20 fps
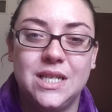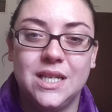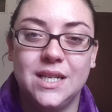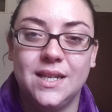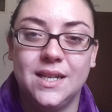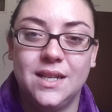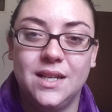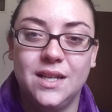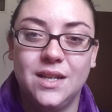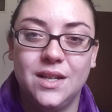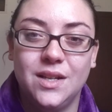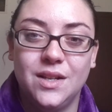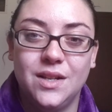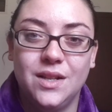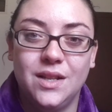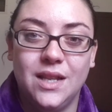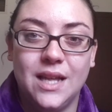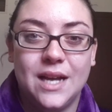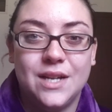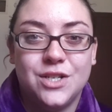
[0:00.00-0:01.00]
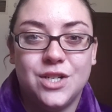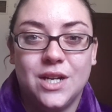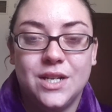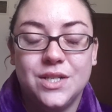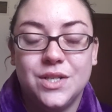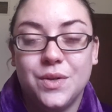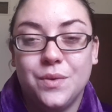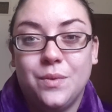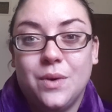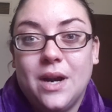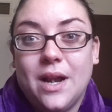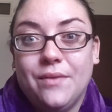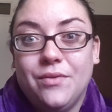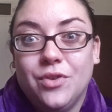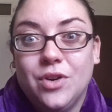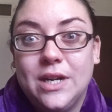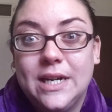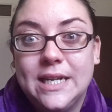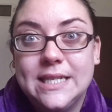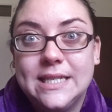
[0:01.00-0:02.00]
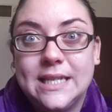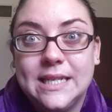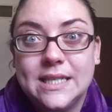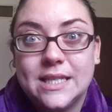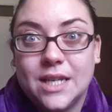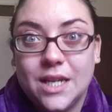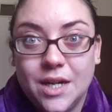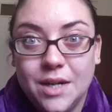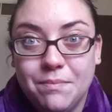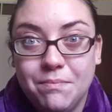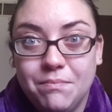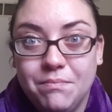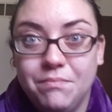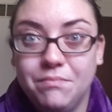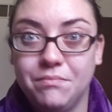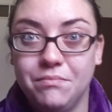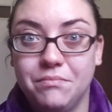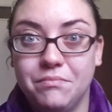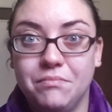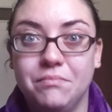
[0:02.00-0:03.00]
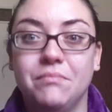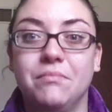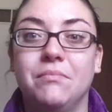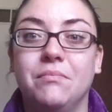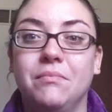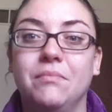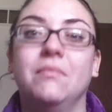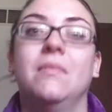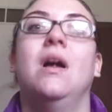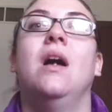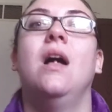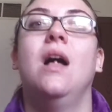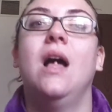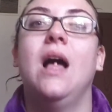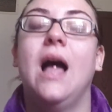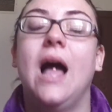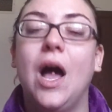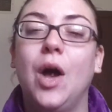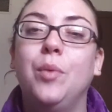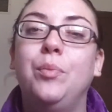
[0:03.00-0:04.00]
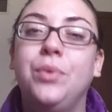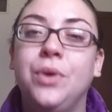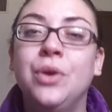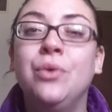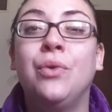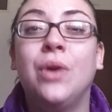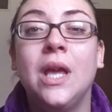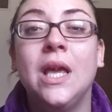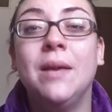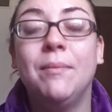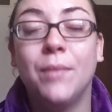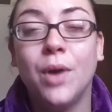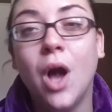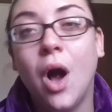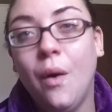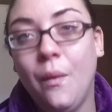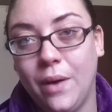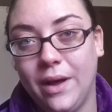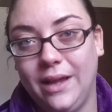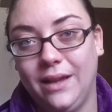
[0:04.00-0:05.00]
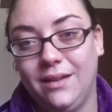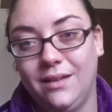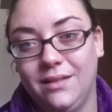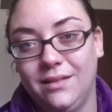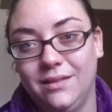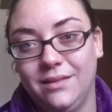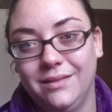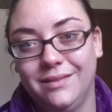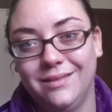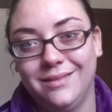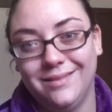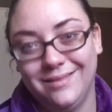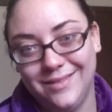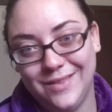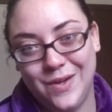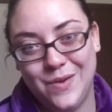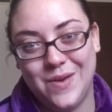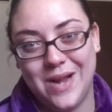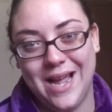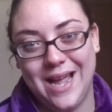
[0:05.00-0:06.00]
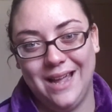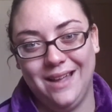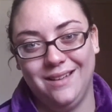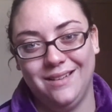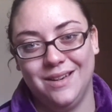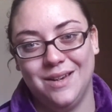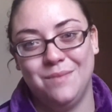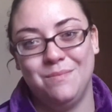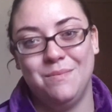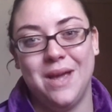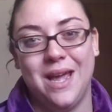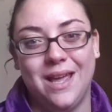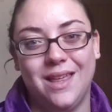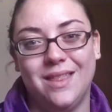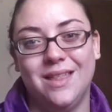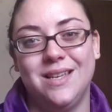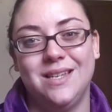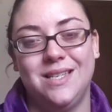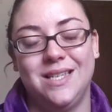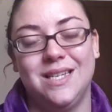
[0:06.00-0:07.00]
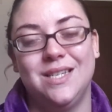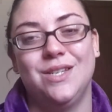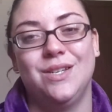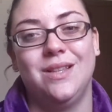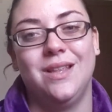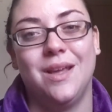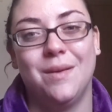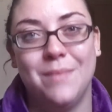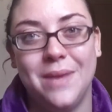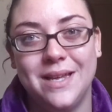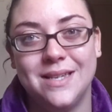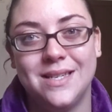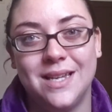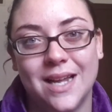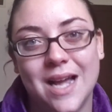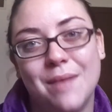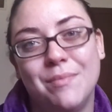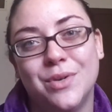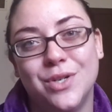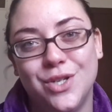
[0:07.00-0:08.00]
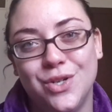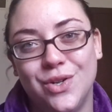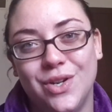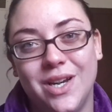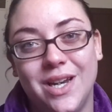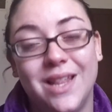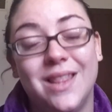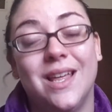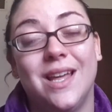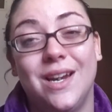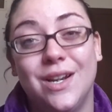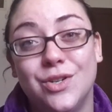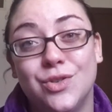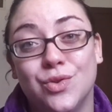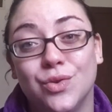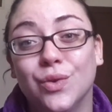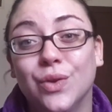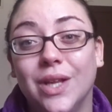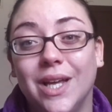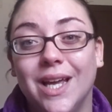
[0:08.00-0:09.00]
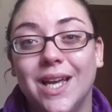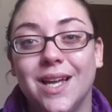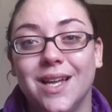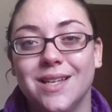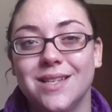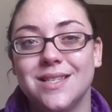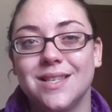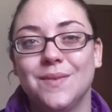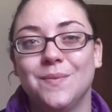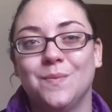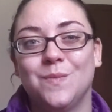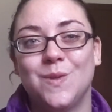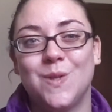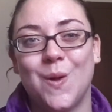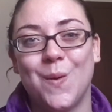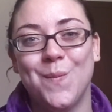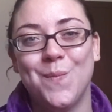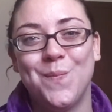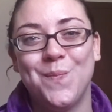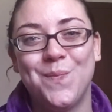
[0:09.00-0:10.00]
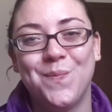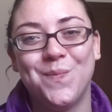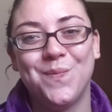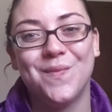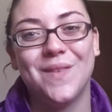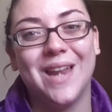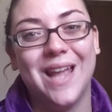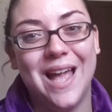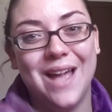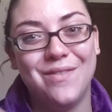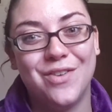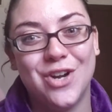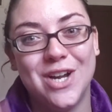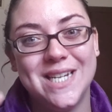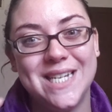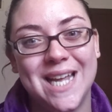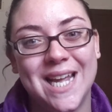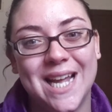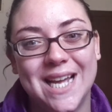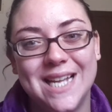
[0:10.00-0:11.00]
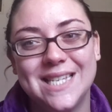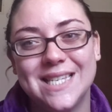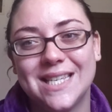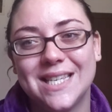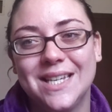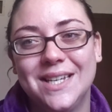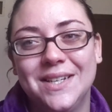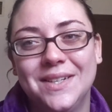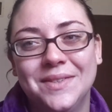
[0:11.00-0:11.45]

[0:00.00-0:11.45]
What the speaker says: to latch on to whatever it is that's gonna help you keep going, okay? And make this into the amazing opportunity that it truly is. So have a great day, guys.